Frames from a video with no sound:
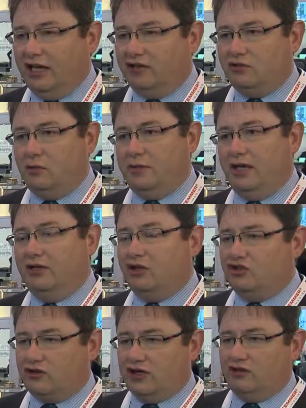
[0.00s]
into a bin
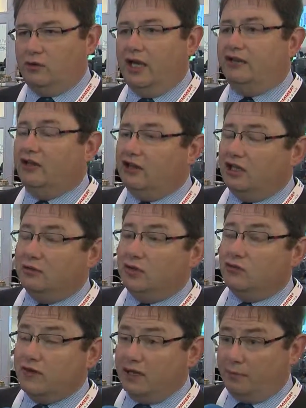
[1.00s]
straight away so they can
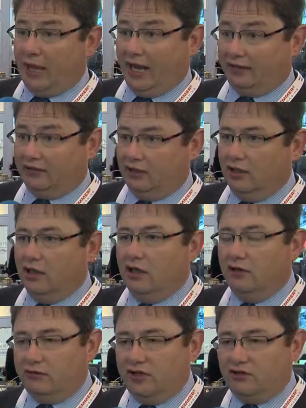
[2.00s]
be repacked.
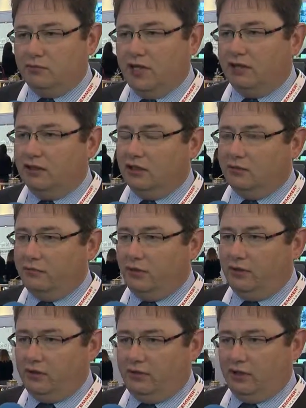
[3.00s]
The reason being that
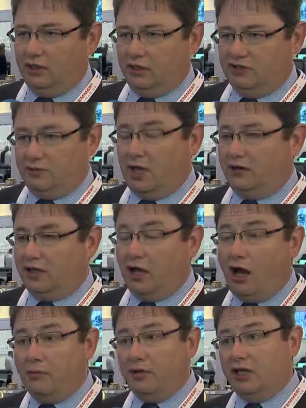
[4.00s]
the large part of the
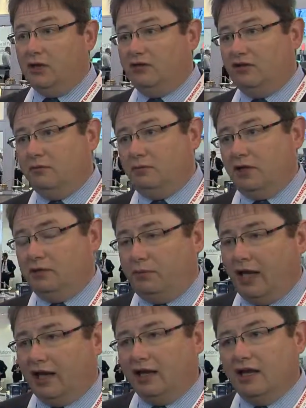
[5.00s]
carbon used in a
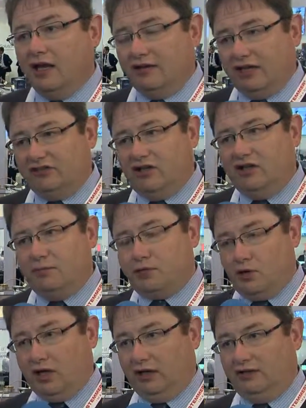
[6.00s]
pack is actually in the
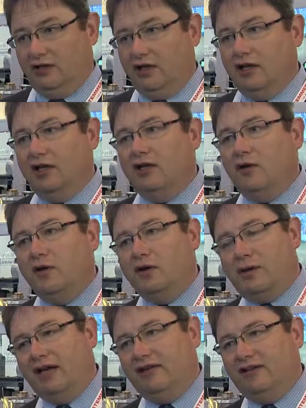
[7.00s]
product, not in the
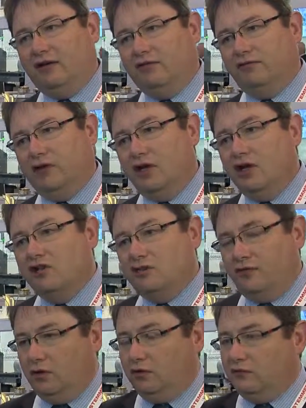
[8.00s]
pack itself. So
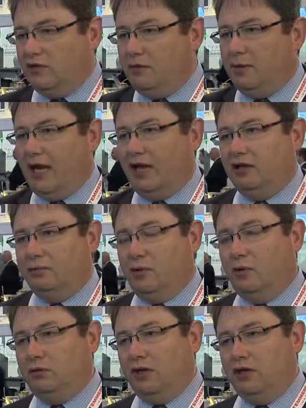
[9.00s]
if you can repack at a
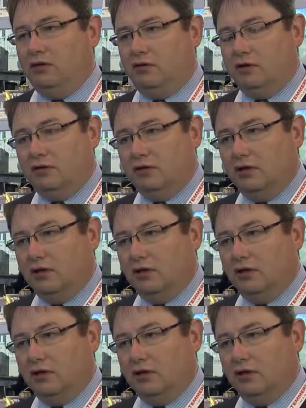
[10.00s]
point where you can